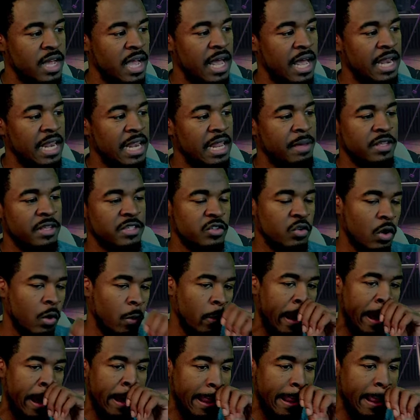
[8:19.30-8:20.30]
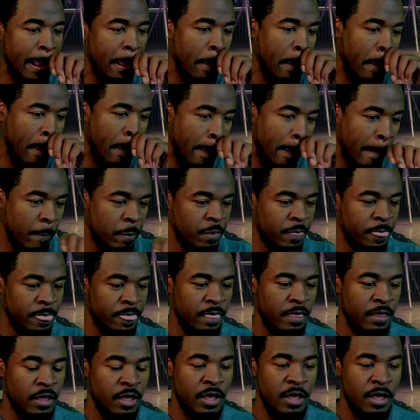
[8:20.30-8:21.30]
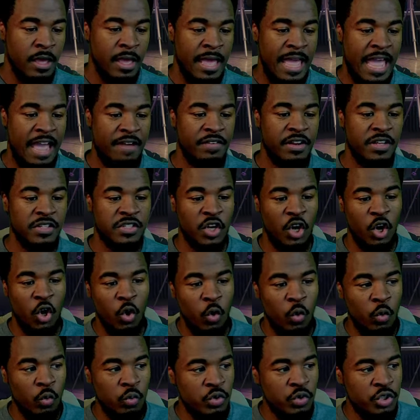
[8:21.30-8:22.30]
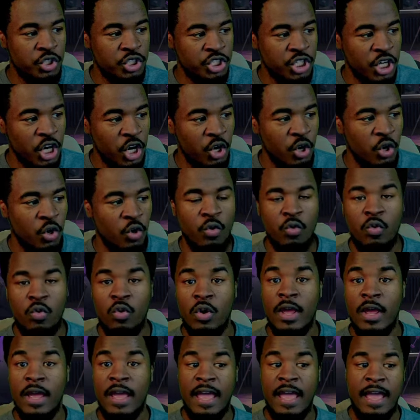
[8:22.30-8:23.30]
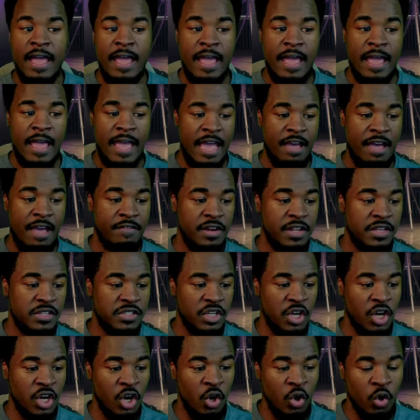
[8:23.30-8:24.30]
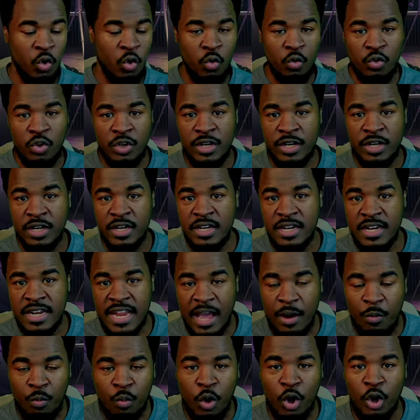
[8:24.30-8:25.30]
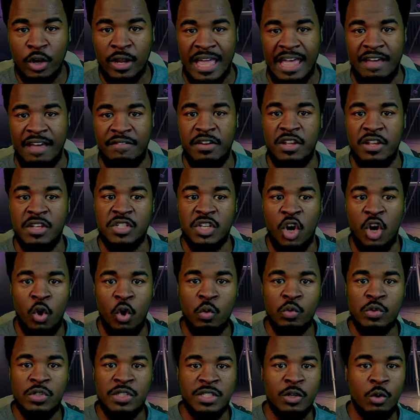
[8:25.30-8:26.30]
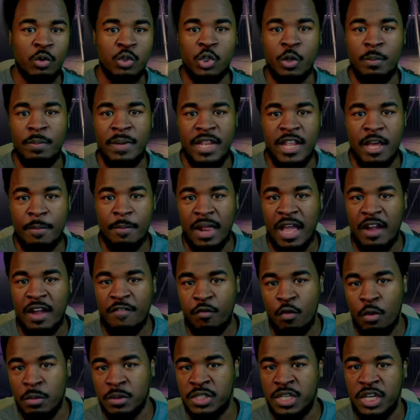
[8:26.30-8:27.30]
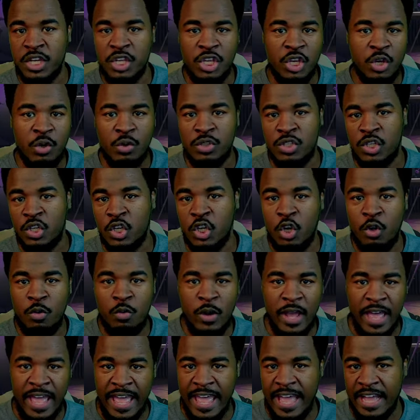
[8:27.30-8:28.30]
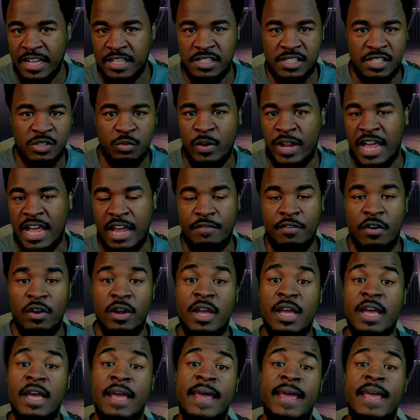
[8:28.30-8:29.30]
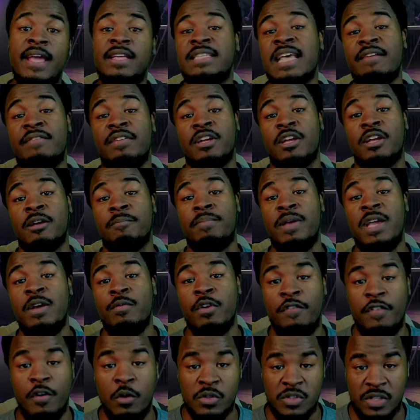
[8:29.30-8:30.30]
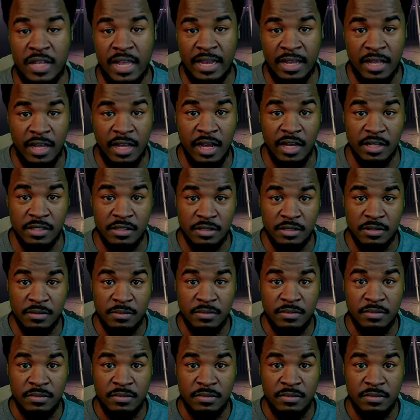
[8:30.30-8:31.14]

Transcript: Don Lemon is doing right now, having his own show, having his own network, having his own social media platforms in YouTube, X, whatever, he's having to compete with folks like us.